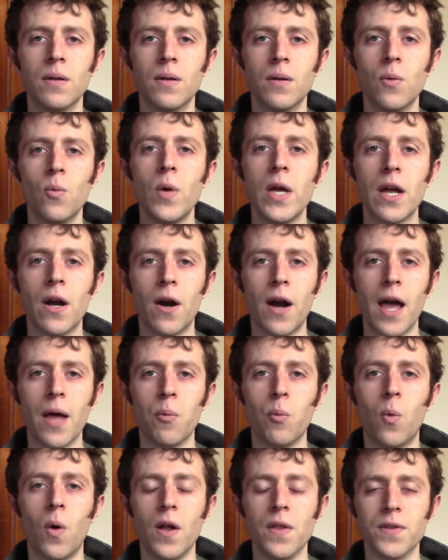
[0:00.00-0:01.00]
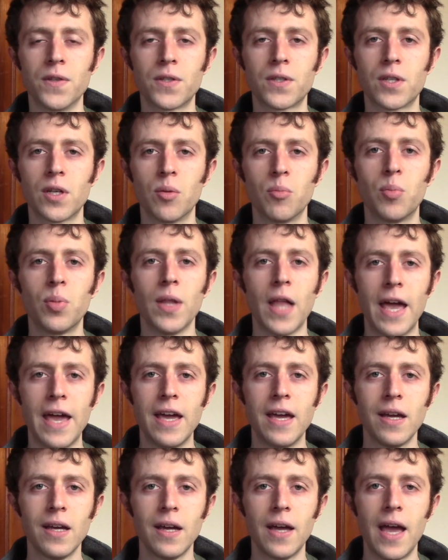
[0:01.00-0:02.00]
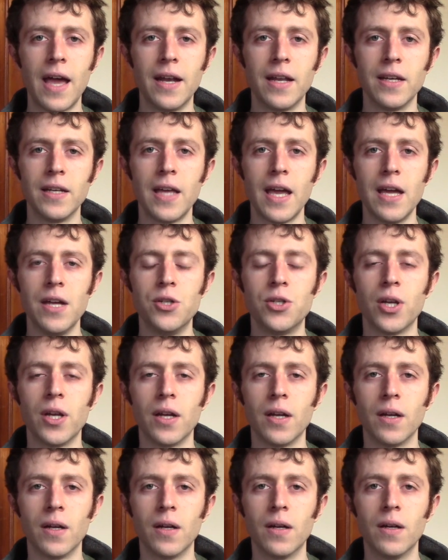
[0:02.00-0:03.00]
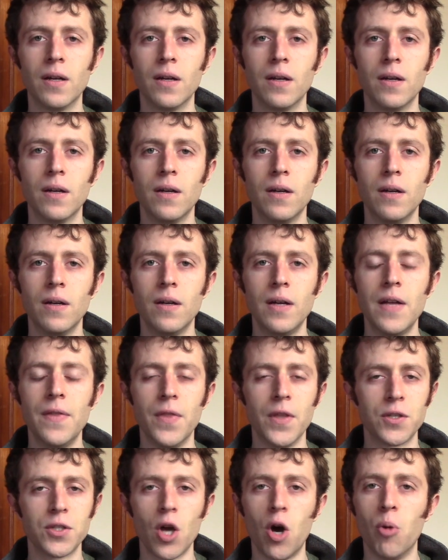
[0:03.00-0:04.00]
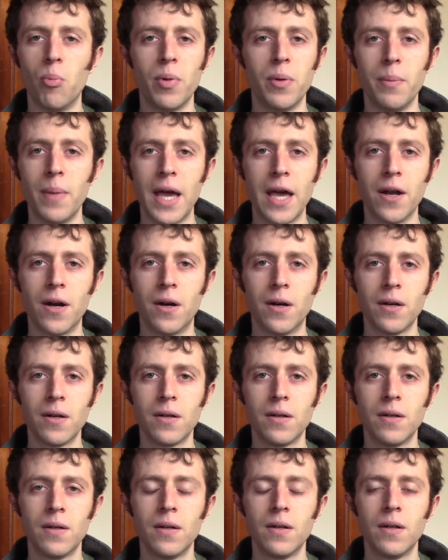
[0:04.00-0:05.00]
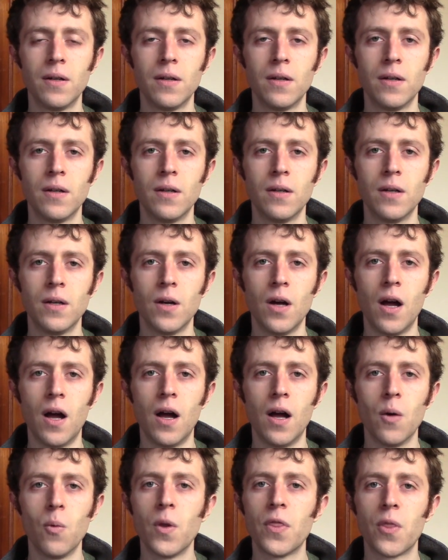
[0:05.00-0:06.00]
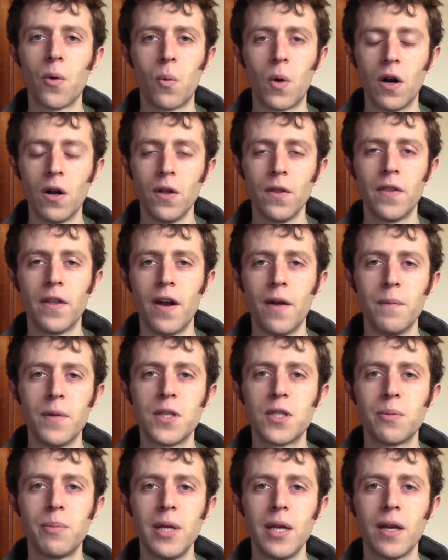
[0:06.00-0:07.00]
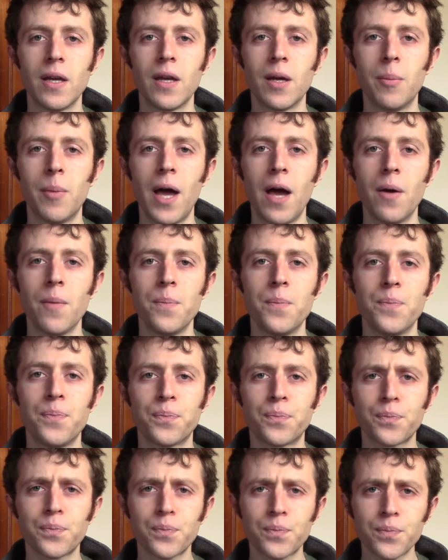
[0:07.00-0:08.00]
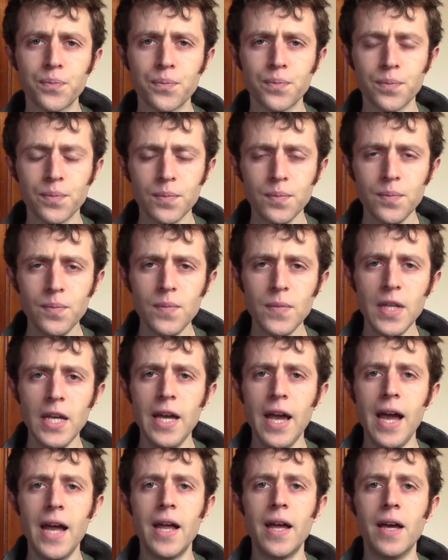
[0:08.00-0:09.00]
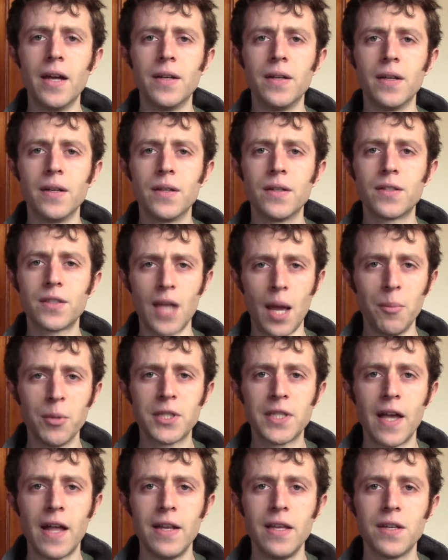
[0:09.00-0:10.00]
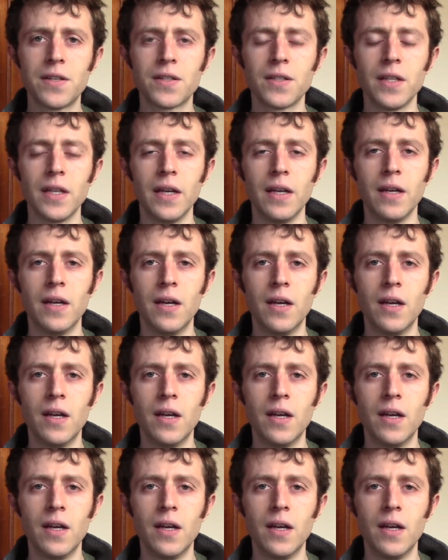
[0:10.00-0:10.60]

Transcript: we are at once playing and engaging in this open manner with the world that I've been speaking about, and simultaneously